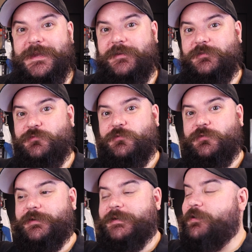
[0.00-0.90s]
make sure
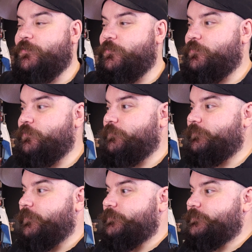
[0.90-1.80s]
that all
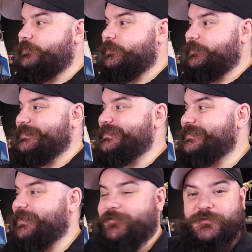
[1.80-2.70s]
of those
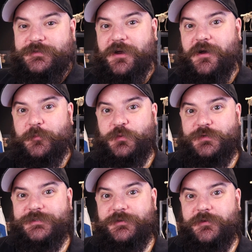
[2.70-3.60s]
details are
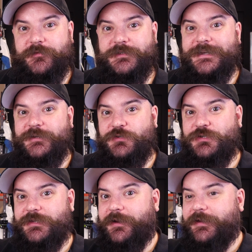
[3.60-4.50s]
preserved
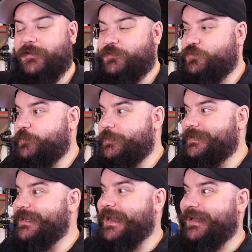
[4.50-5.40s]
just like they should be,